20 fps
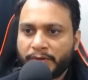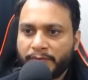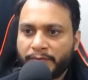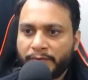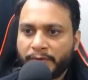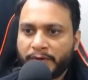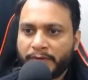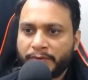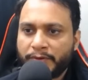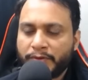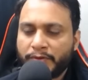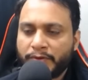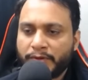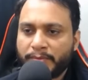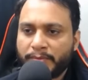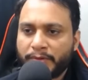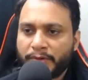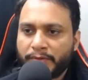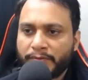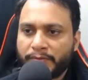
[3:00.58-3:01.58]
if you have q
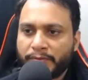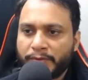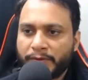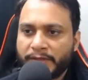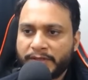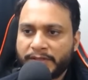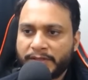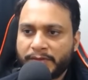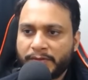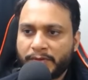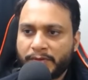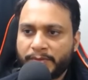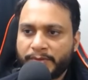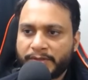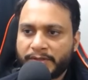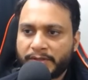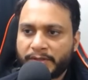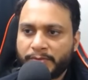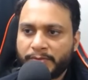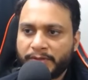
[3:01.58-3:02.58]
number of queries, it will
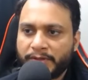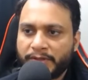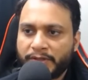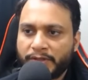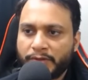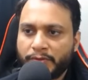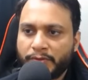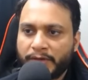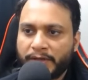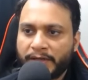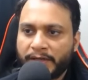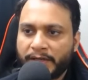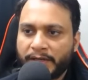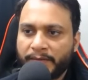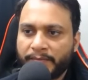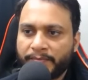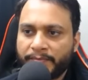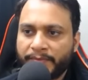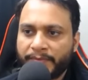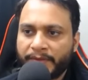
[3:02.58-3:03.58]
be served in q n
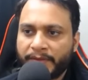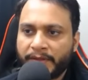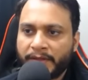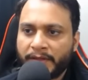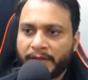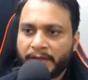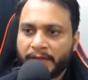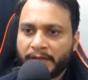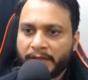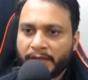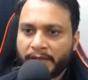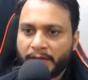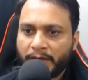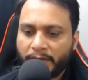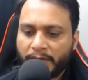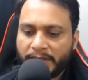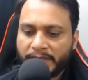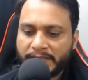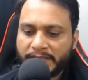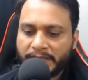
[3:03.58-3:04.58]
time.
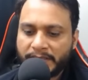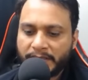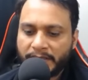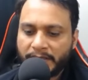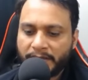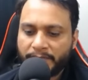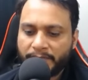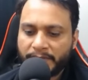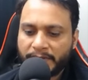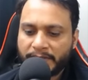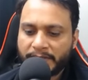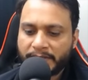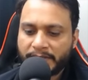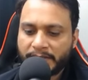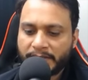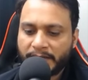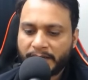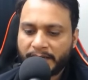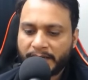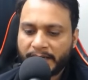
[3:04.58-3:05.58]
Now let's see if
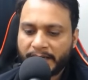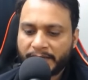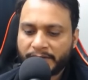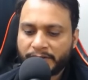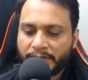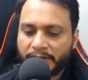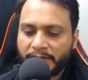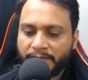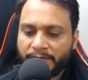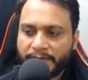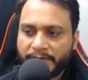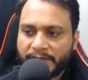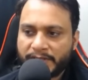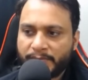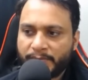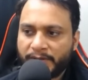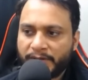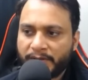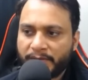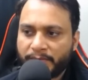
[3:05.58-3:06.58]
these are actually
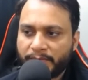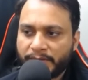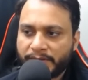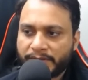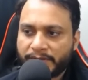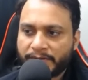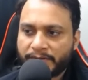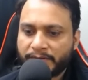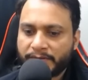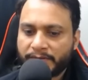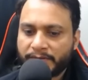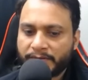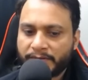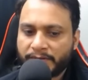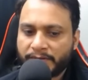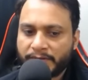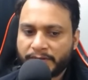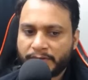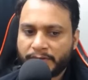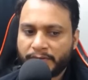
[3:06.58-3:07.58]
feasible numbers.
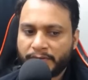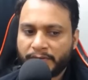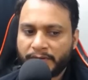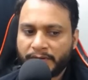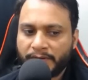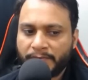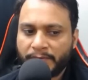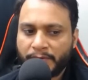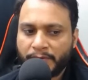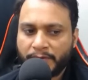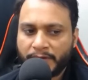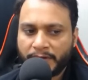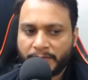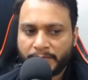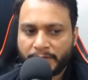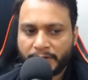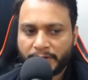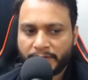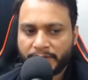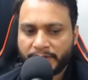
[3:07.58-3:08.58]
So if you
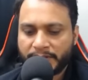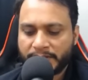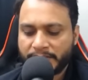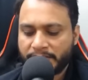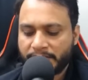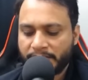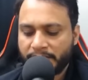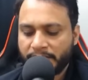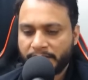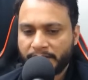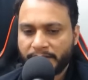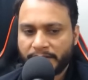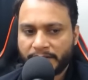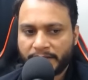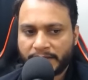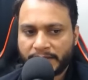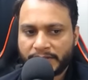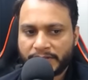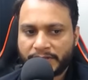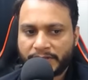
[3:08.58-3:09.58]
come down and see the
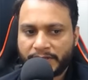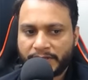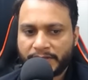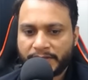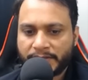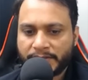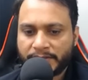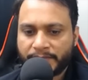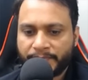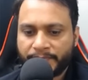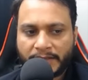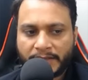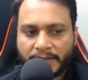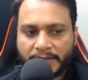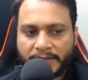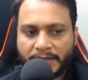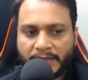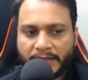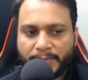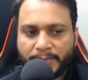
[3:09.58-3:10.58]
constraints,
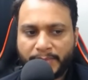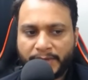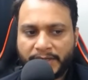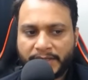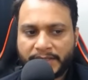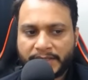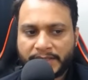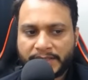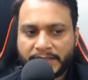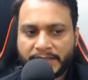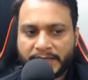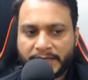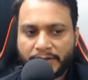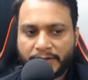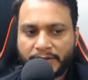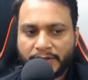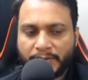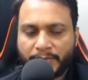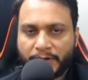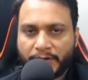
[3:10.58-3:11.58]
the limit is
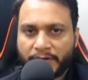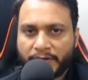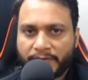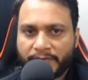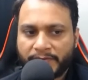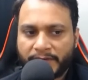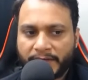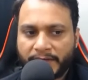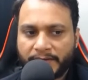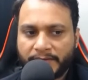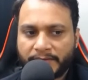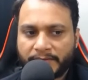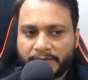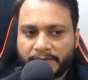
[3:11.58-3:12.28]
10⁹,